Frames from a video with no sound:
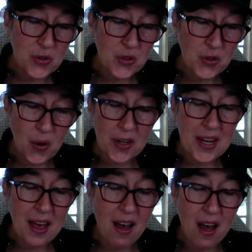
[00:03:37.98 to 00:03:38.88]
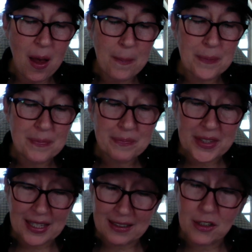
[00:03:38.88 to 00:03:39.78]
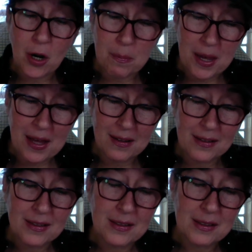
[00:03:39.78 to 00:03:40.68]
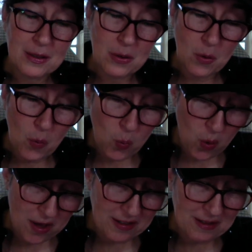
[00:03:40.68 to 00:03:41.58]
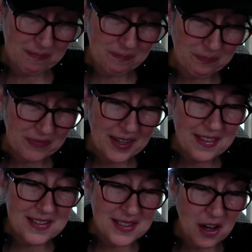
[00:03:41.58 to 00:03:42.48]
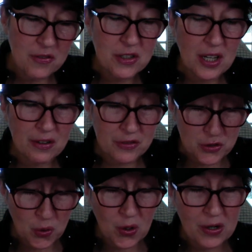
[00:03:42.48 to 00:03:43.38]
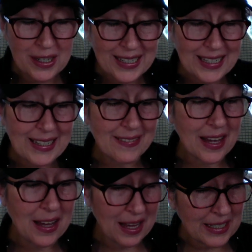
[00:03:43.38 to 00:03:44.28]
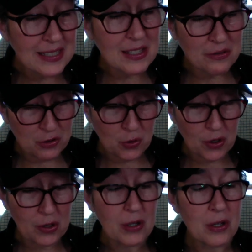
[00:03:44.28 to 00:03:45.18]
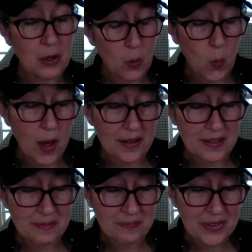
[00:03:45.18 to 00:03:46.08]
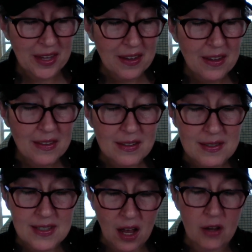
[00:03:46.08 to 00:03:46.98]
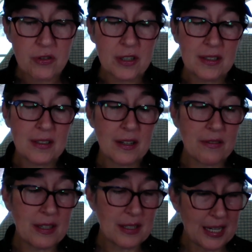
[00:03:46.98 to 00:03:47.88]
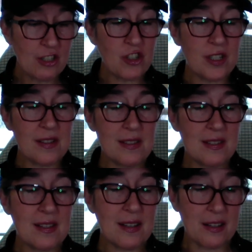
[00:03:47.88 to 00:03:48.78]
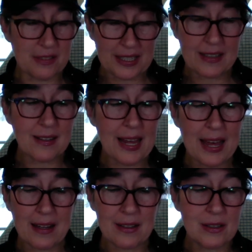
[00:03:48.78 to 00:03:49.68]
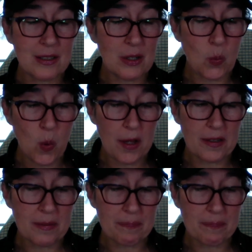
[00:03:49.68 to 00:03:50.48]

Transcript: Yoneam in Carmel, one. The sovereign of Dor in the heights of Dor, one. The sovereign of the nations of Gilgal, one.